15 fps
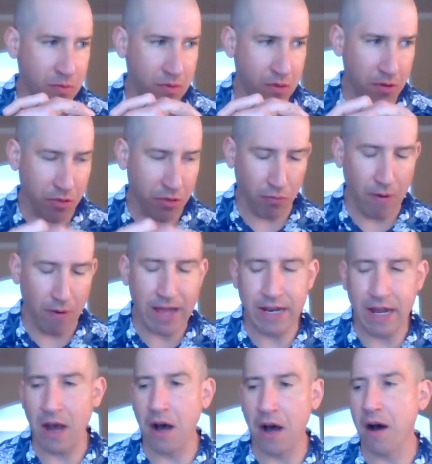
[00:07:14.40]
The
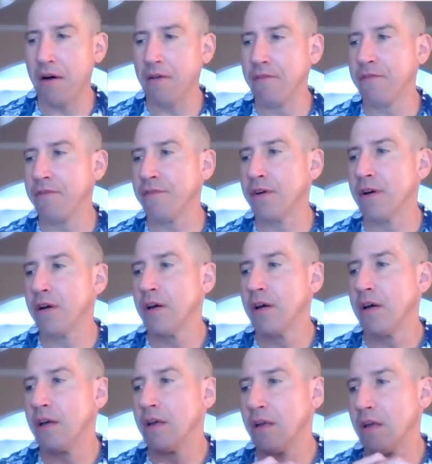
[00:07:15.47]
threat of
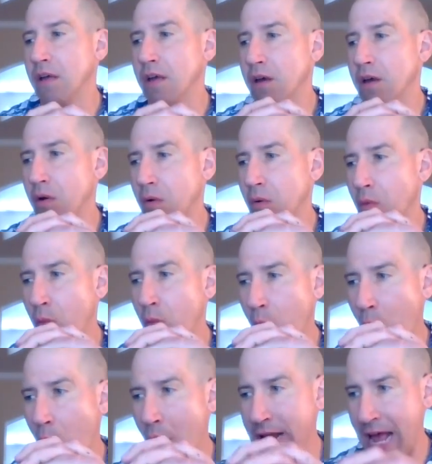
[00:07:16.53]

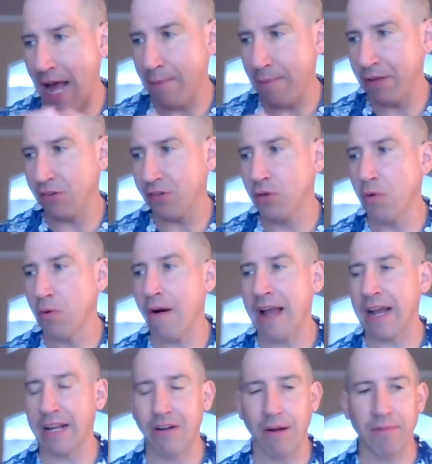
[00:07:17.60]
what happens to our
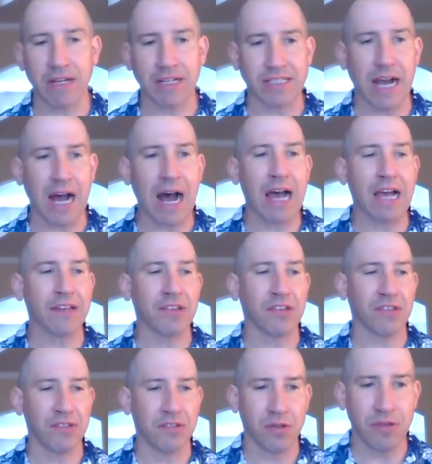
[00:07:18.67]
economic
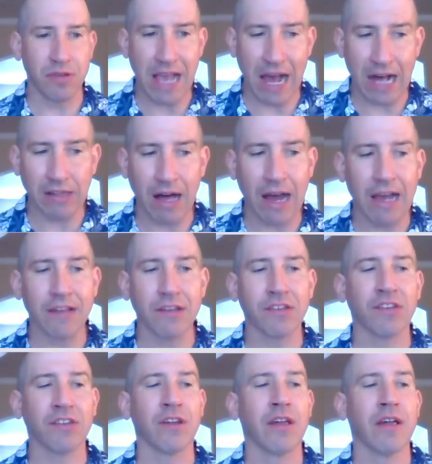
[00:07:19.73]
ties to the
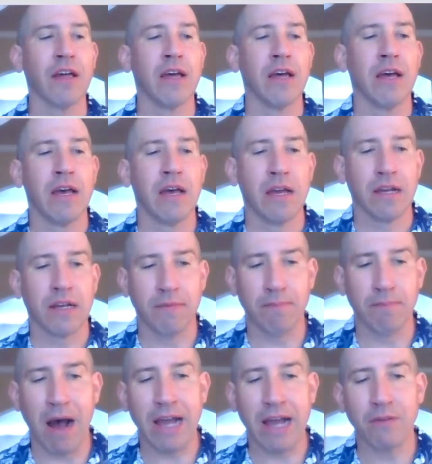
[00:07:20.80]
Allies,
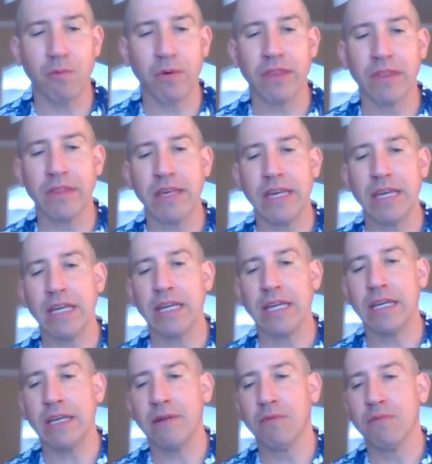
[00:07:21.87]
combined with
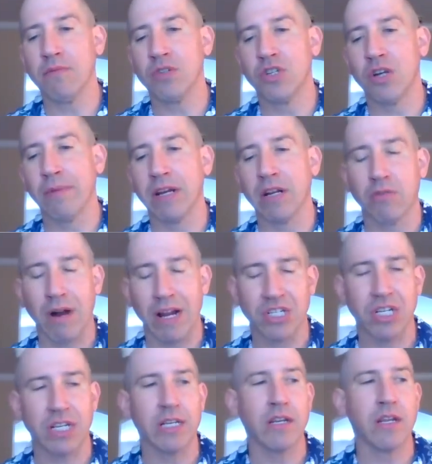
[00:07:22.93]
the German
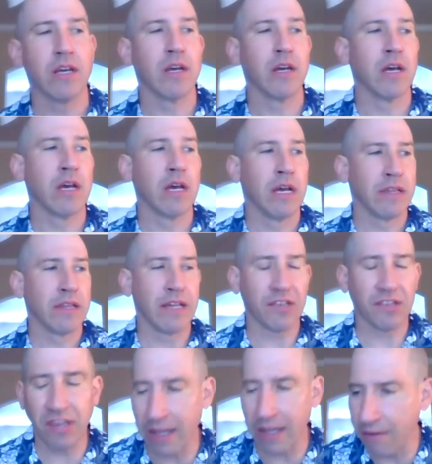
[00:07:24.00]
aggression, they
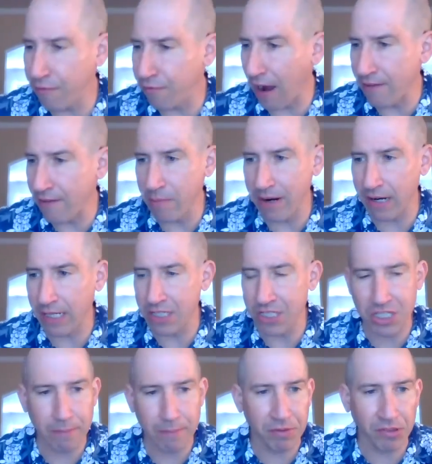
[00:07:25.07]
sank 5 American
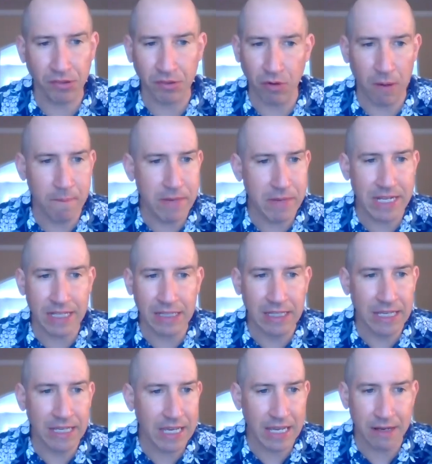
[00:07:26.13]
ships
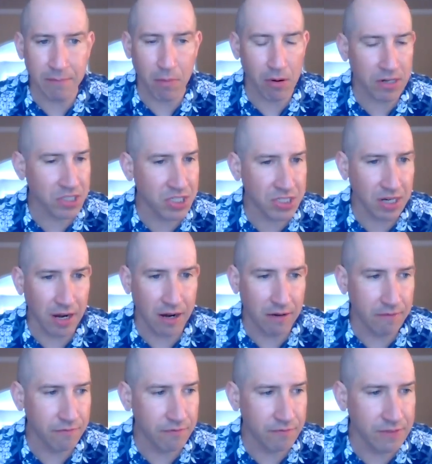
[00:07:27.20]
immediately in March
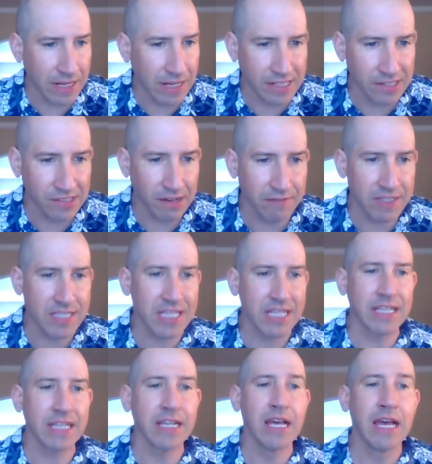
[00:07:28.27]
of
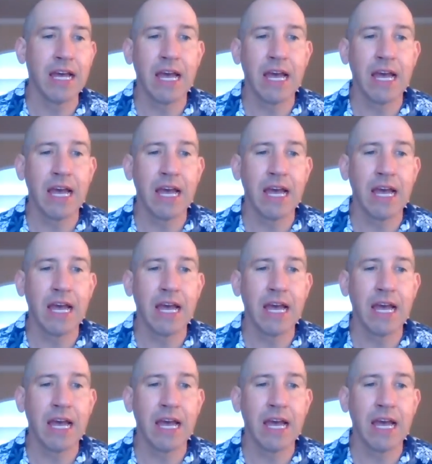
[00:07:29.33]
1917.